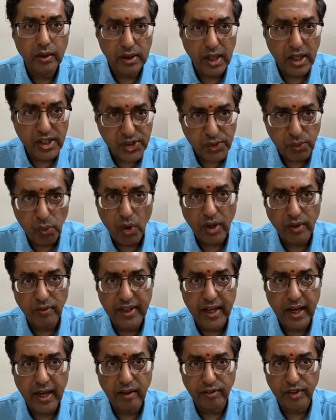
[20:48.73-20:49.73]
That's what
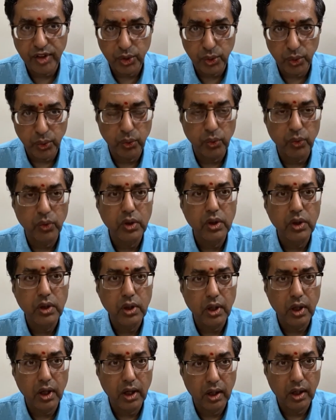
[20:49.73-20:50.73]
we have to
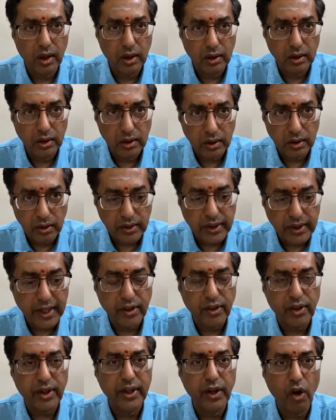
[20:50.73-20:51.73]

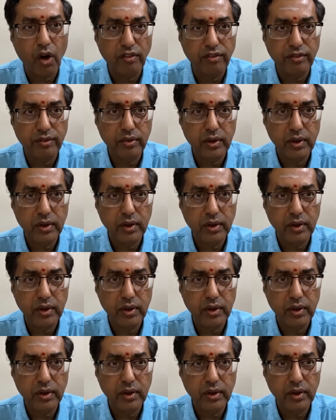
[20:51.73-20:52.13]
get rid of.